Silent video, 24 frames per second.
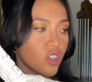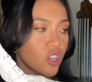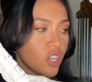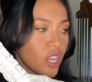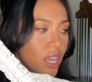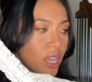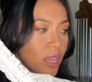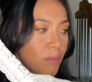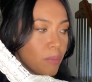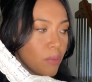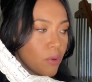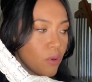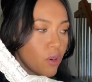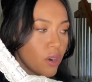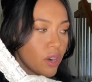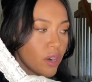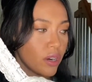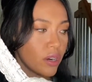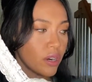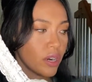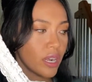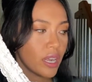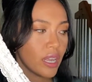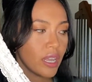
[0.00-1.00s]
shape
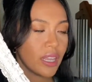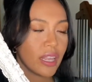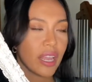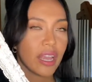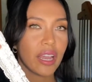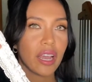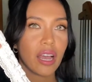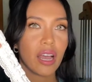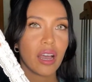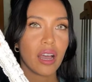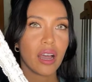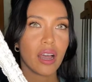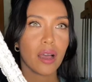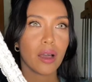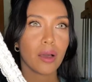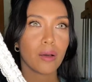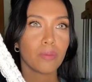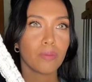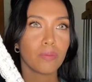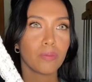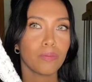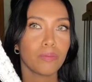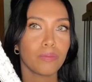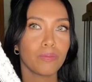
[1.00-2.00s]
or like a
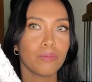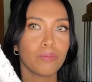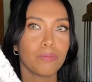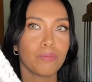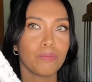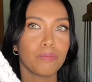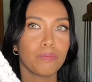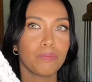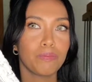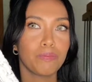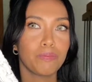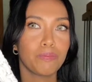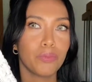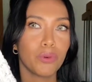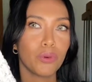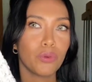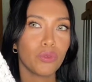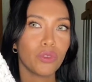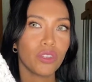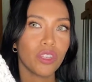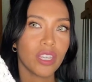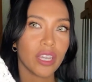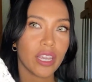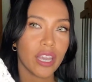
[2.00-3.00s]

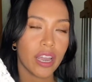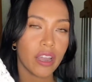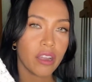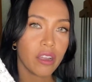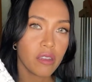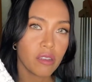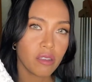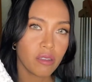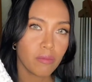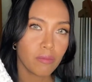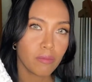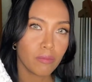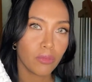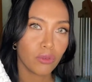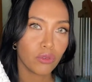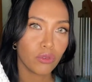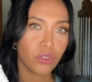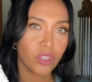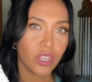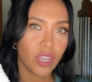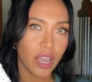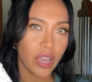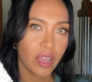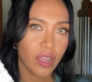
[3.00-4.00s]
bustier,
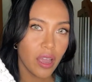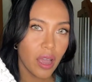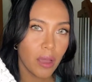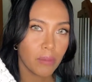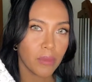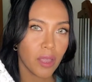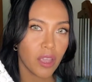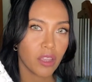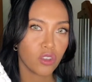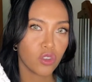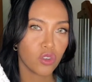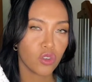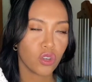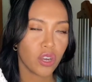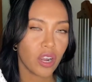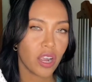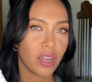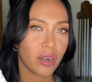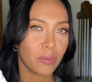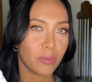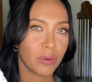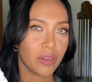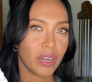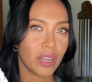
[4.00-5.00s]
I'm not sure how
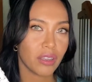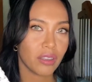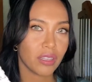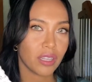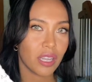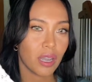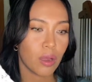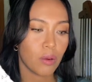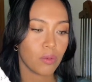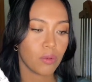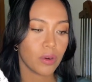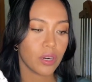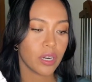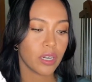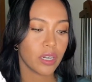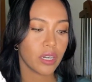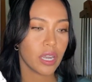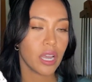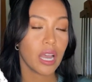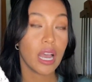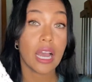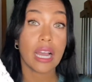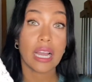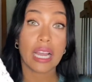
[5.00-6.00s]
to pronounce that word,
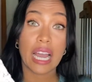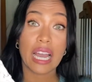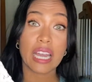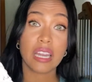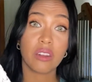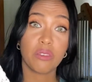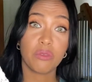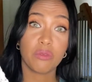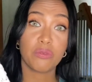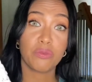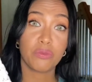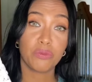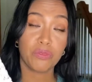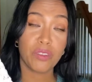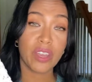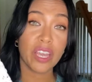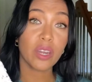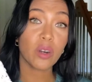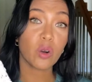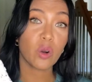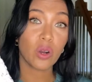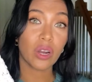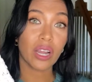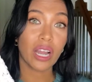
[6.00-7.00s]
kind of
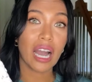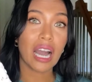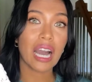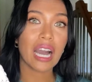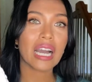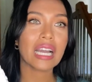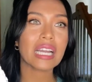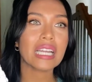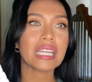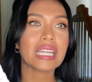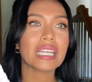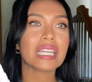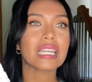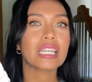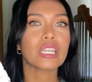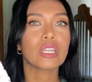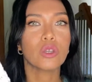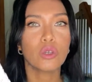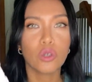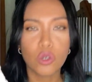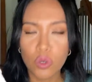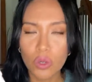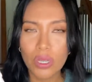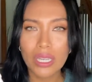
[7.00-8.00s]
fit or cut
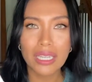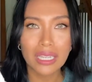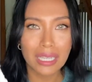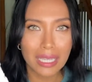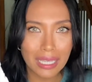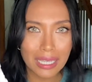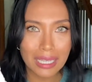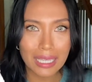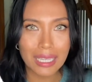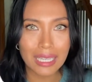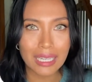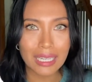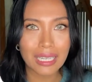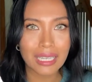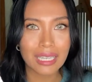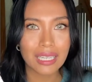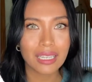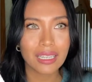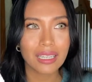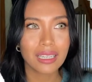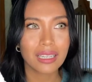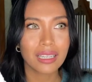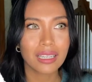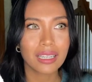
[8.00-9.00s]
usually doesn't
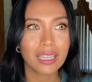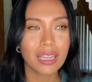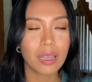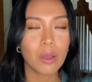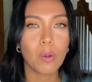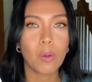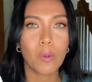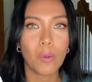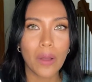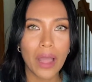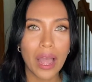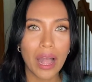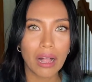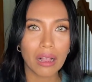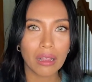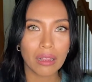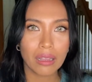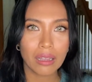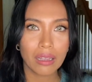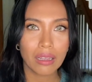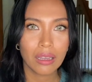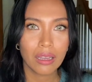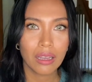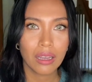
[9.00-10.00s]
sit
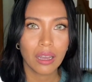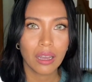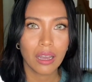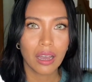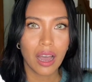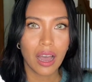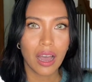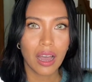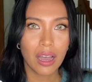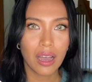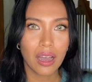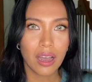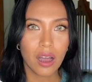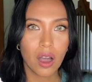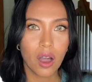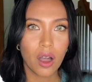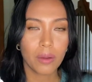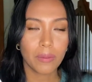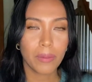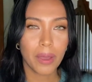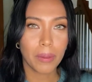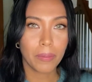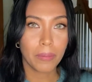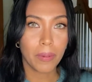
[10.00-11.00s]
well on
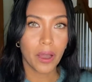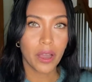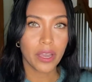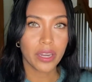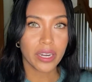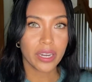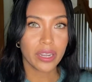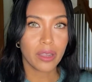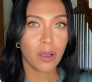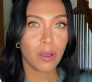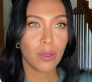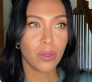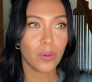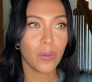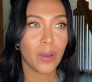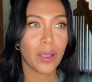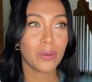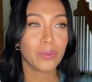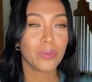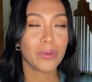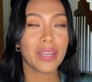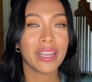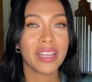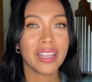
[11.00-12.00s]
my body, although I
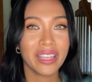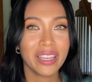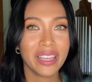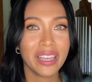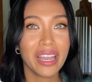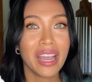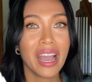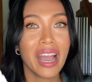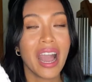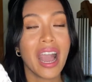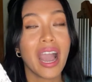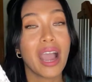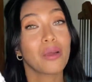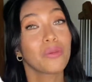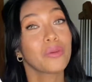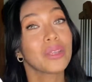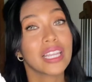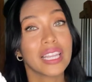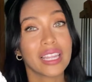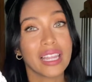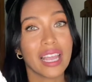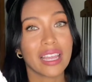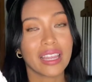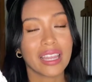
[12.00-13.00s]
really
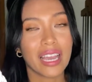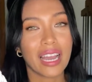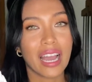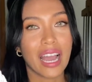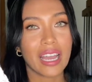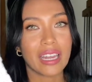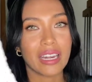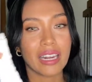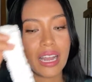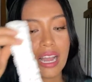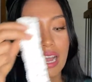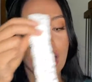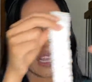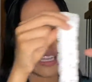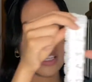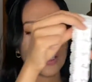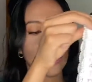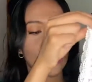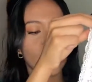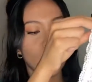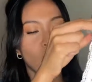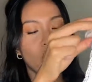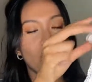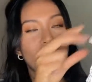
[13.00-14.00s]
like that kind of cut.
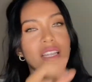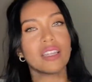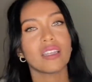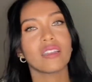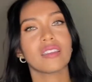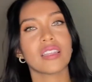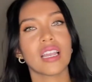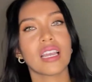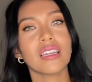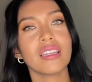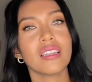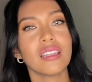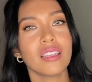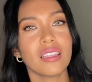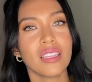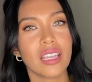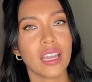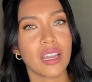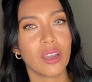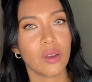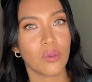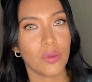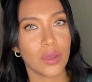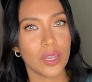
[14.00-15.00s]
So I decided to
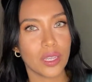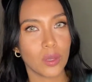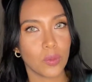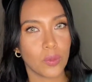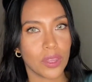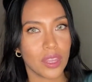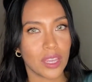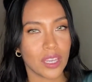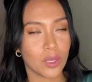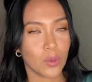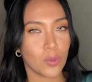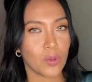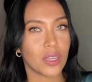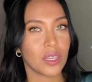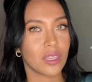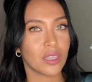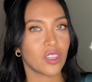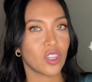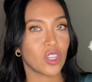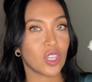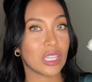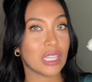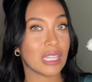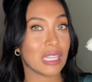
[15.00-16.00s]
take a risk with this one
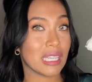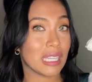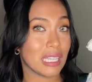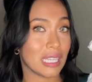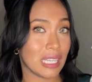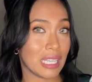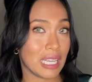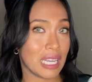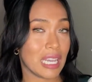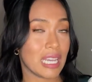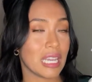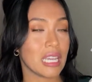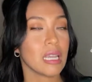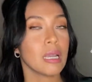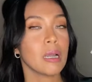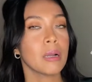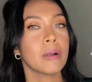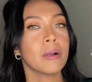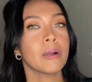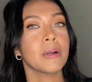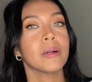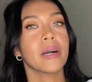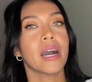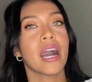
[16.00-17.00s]
just to see
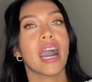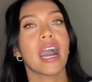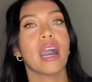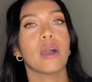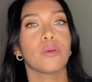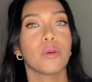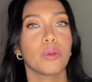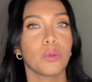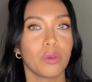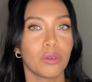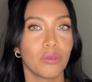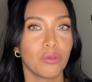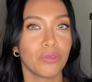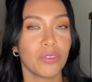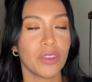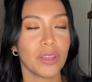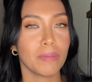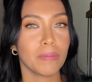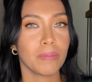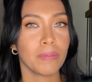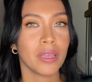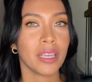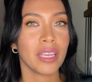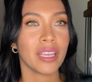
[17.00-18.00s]
how it would
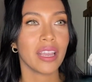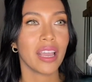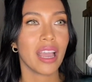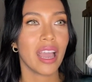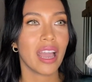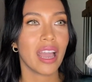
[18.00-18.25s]
fit me.